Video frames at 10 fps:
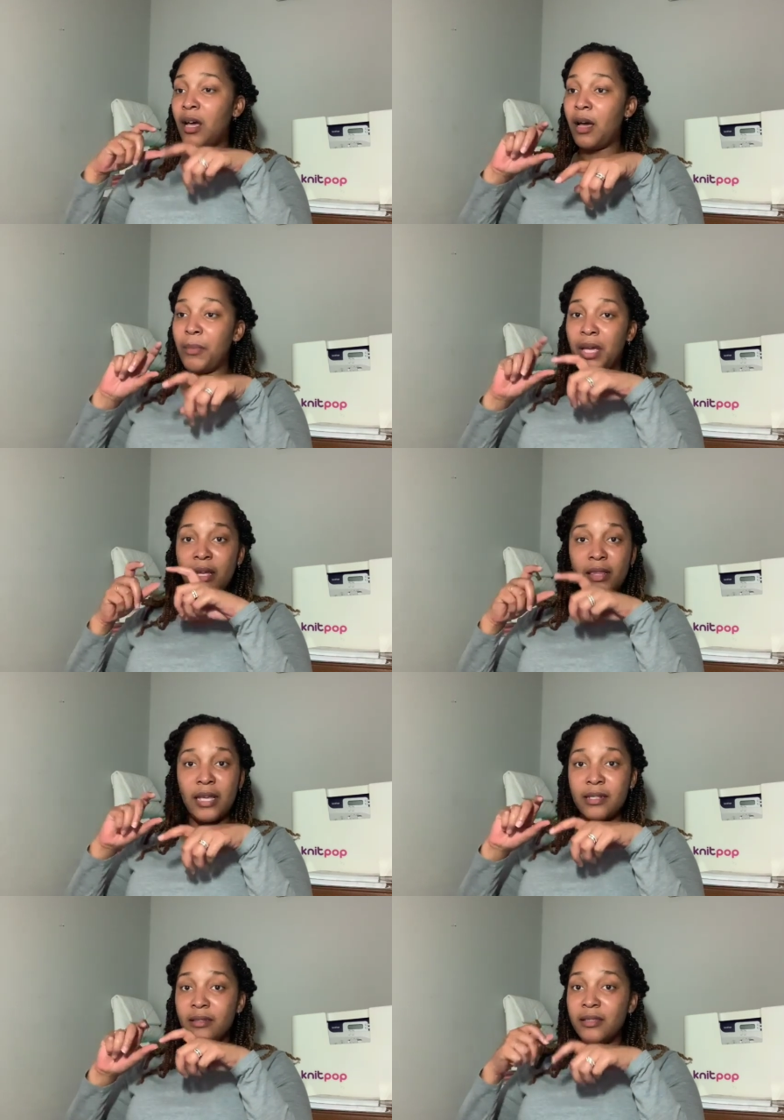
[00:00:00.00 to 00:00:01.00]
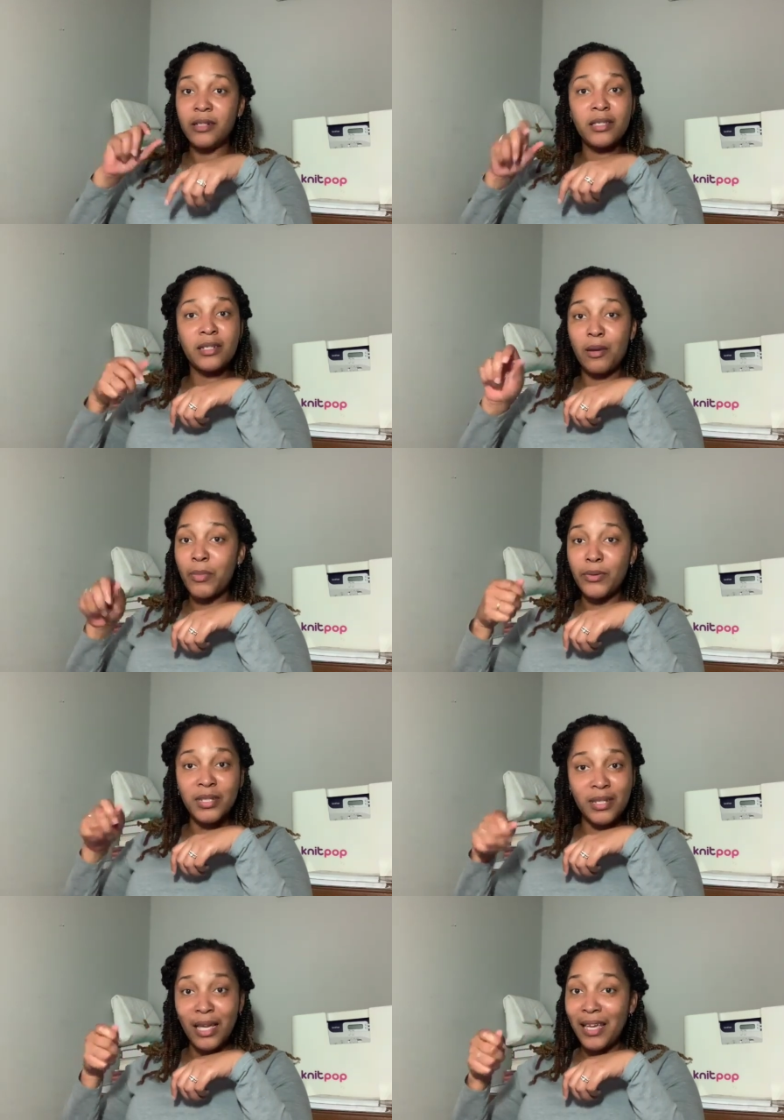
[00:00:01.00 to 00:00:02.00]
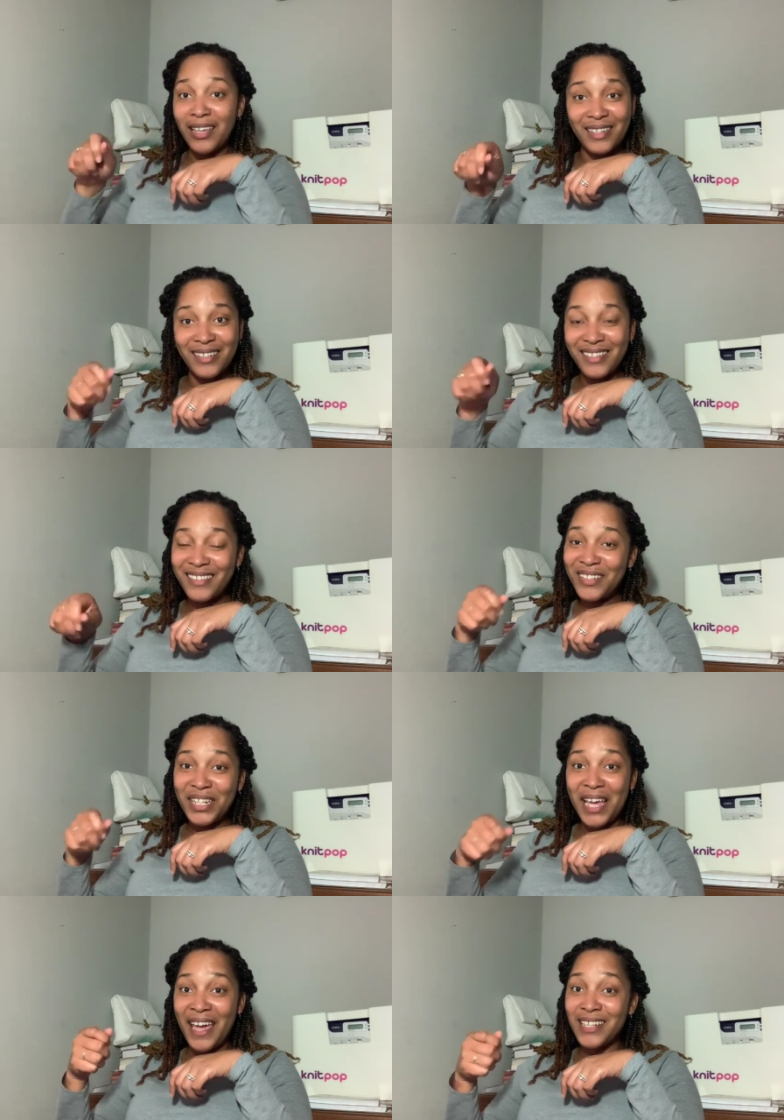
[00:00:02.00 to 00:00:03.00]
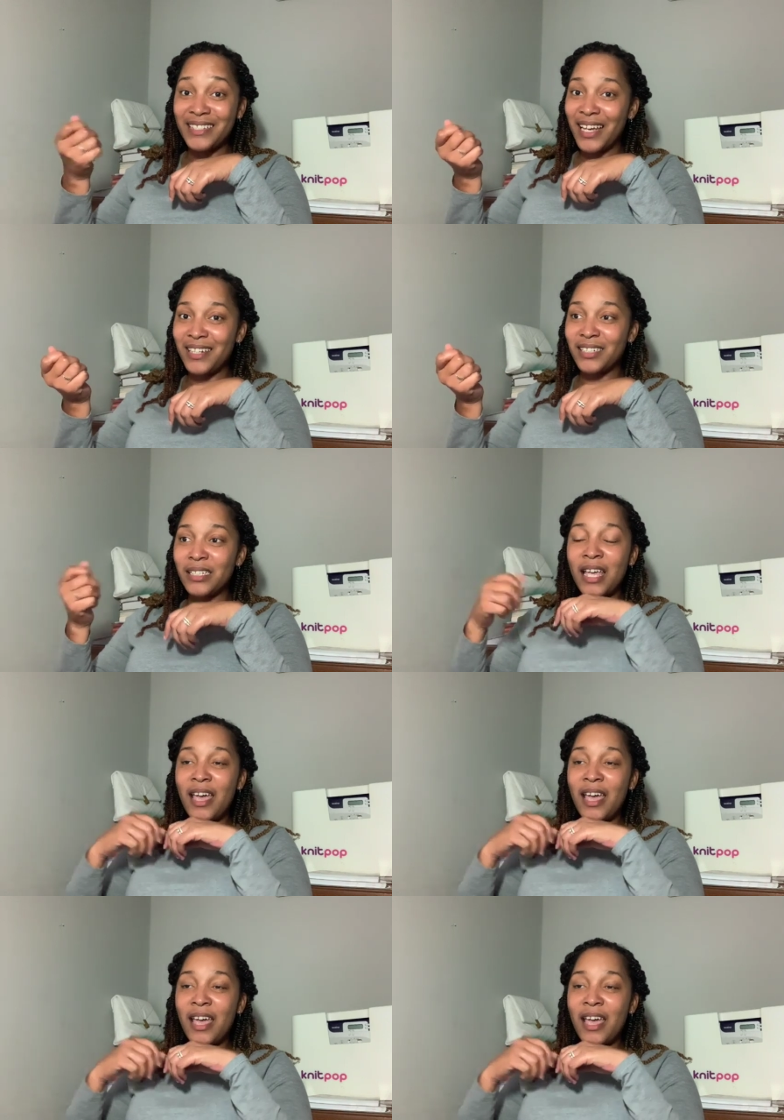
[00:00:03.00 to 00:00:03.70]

I mean, there's nothing and bolted in that had Zeta.